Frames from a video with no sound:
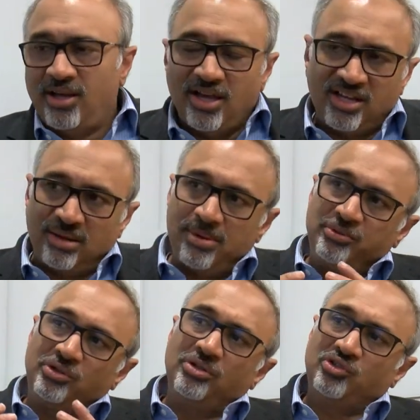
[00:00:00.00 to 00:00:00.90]
I come up
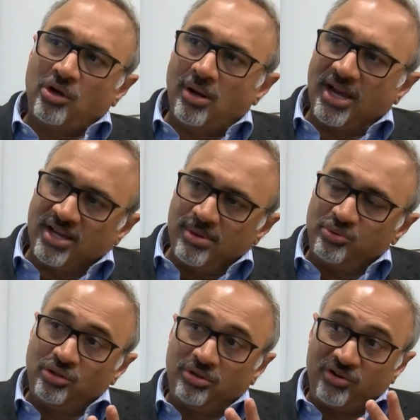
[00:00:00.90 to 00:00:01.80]

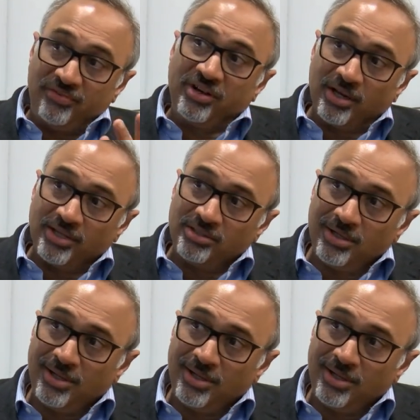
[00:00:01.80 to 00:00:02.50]
to a traffic light.